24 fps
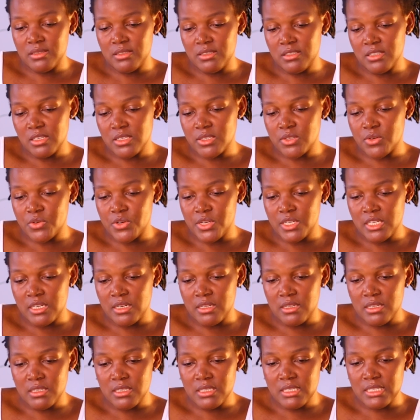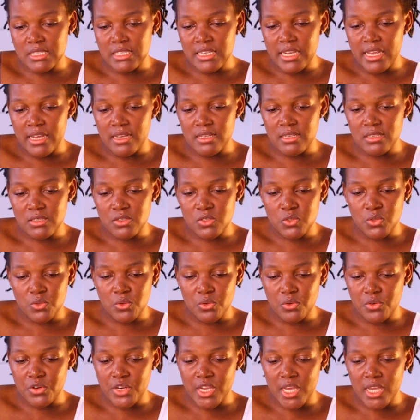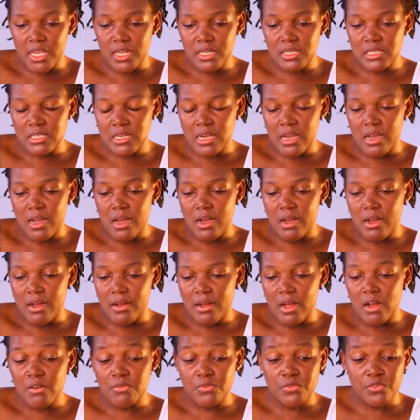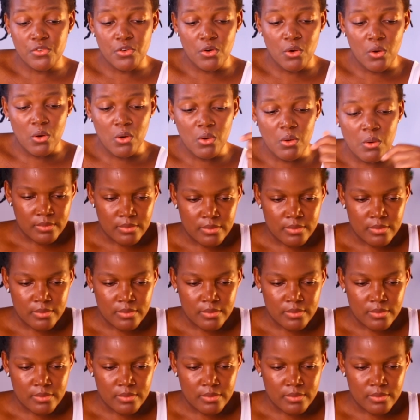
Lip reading: Just created these stairs to create a floor.